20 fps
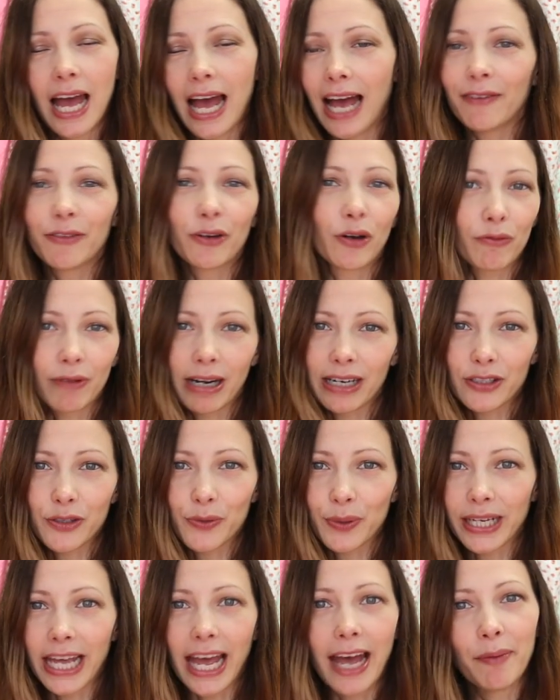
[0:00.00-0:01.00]
I haven't got around
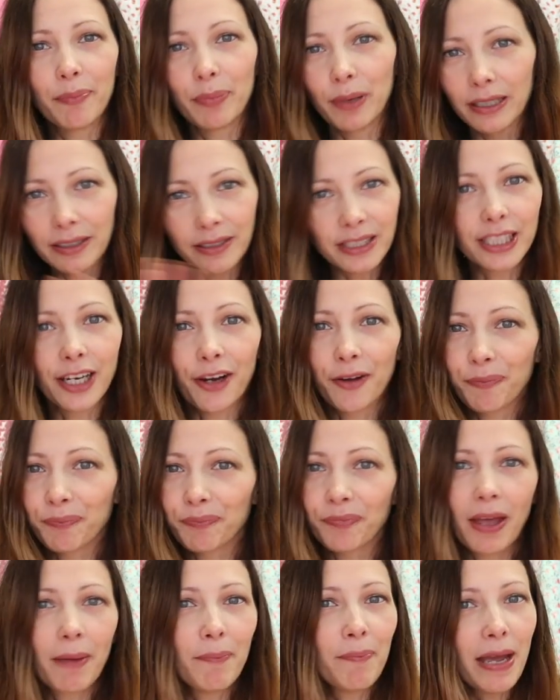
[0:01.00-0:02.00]
to it yet, but you know,
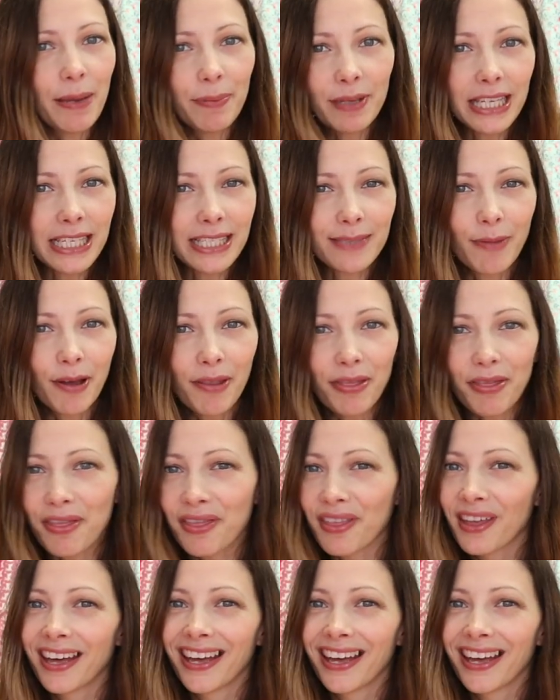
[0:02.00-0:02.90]
maybe this month.